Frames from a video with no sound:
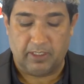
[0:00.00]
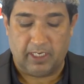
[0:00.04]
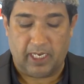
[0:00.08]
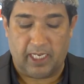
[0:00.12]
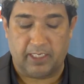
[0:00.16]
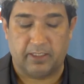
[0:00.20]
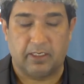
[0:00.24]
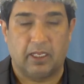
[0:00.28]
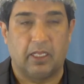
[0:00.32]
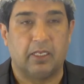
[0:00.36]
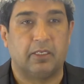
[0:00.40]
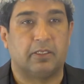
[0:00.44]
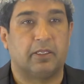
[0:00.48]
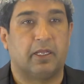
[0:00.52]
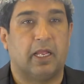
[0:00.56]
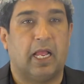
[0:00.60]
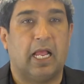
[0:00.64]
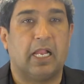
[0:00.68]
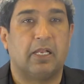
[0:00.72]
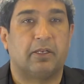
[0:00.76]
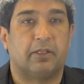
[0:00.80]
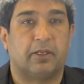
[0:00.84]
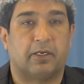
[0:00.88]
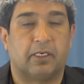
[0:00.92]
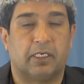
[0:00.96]
and
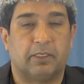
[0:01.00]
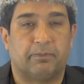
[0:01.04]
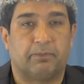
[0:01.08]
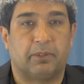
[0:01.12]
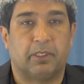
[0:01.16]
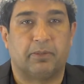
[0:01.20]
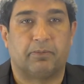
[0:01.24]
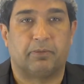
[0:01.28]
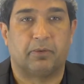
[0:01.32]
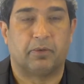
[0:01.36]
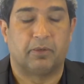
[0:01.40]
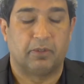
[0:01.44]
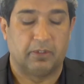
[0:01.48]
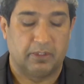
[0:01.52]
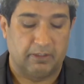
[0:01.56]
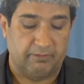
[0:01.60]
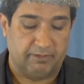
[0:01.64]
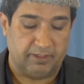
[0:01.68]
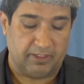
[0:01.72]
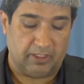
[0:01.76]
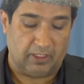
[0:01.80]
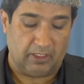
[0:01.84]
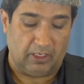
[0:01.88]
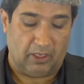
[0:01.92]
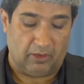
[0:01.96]
elderly people
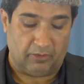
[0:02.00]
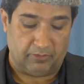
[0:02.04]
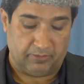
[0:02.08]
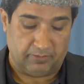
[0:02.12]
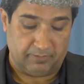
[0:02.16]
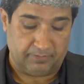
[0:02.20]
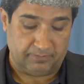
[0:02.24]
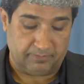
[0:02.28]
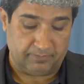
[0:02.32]
living alone.